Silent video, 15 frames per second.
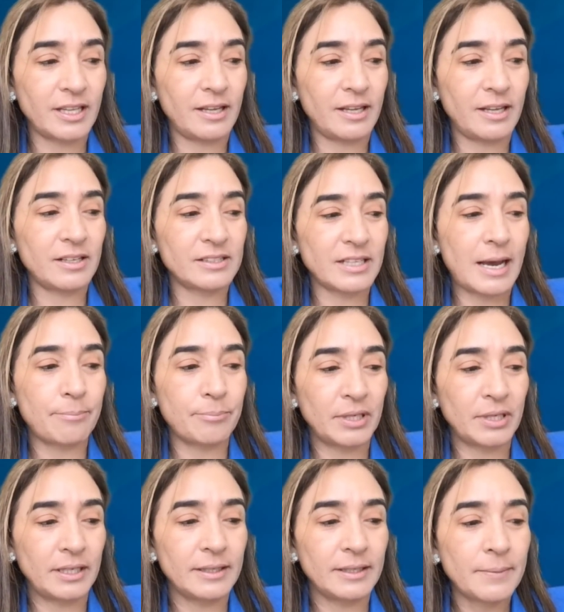things
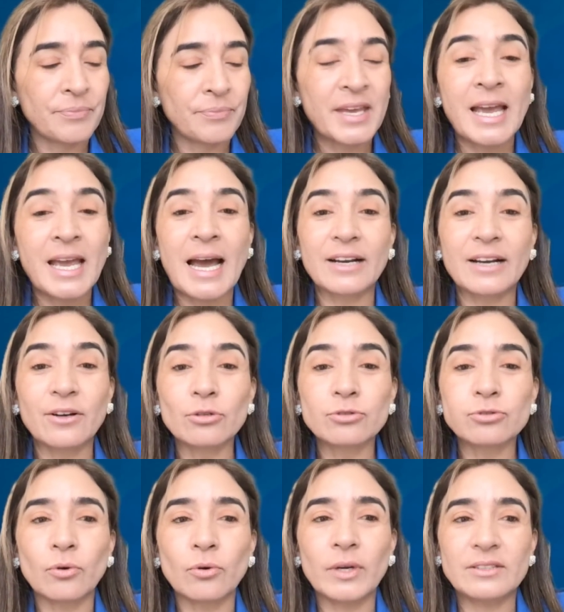happening. And
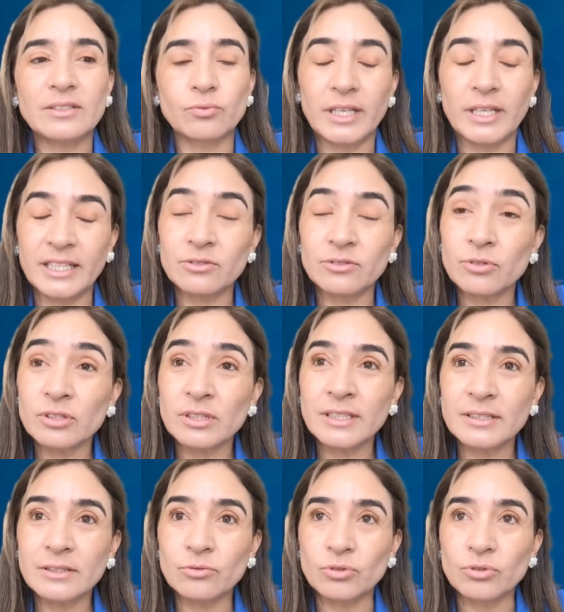also, it's really
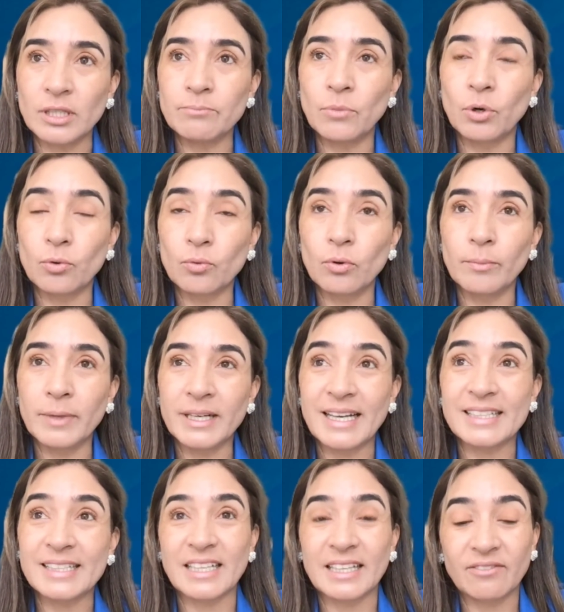interesting to see more women
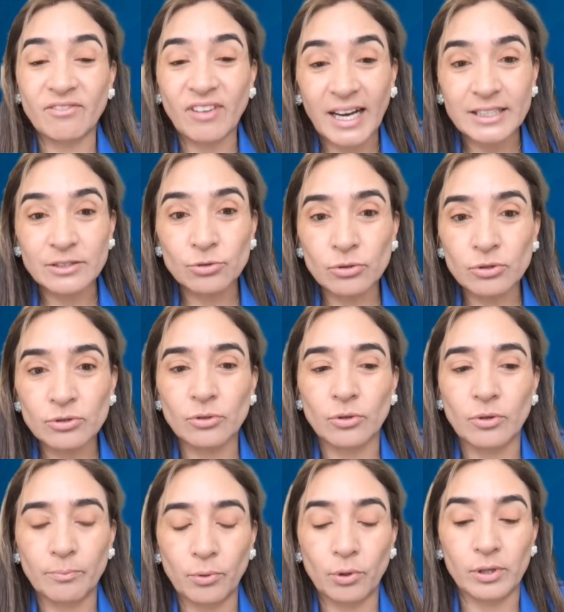as advisors
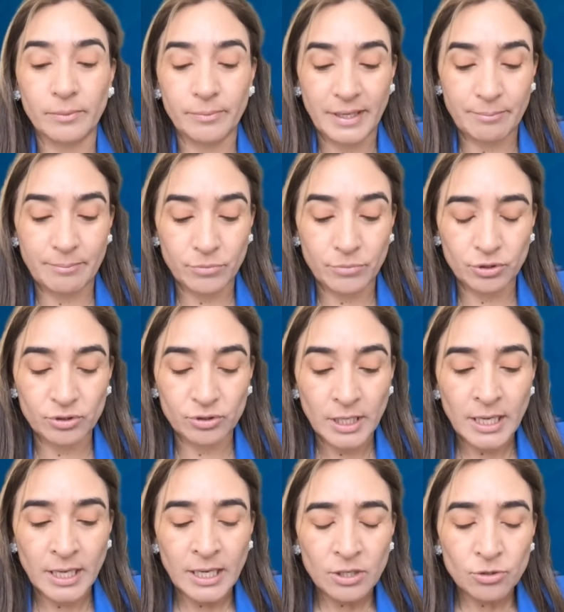or board members.
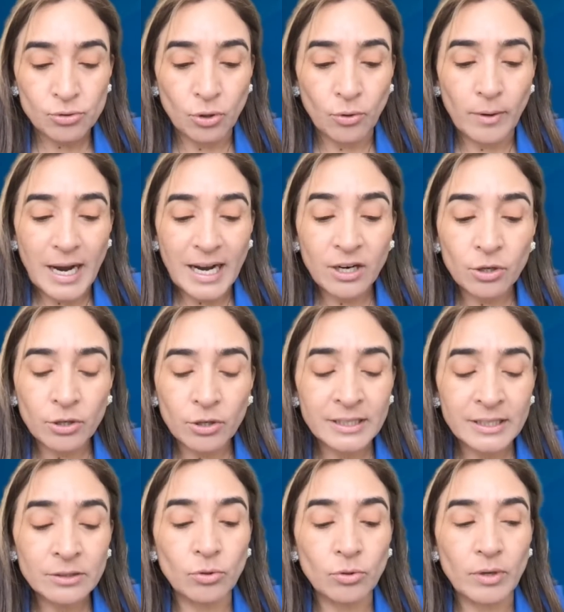So
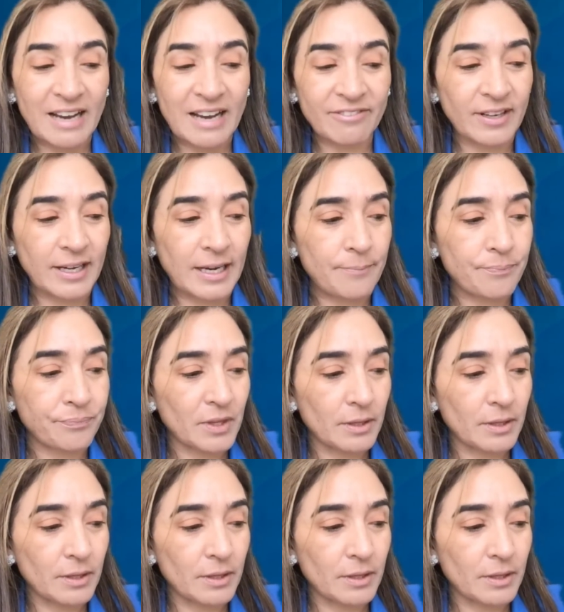according to LAFCA,